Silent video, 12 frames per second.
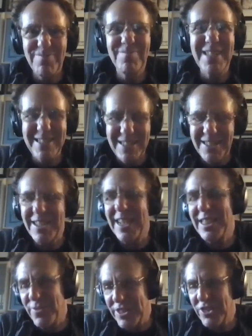it's a
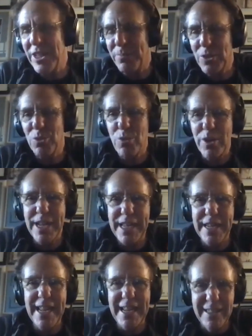science fiction episode where
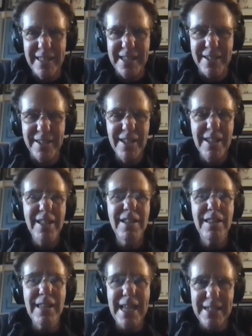an alien
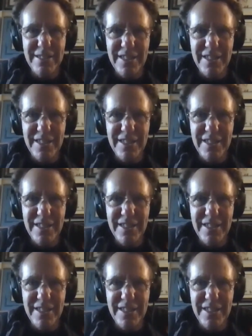lands in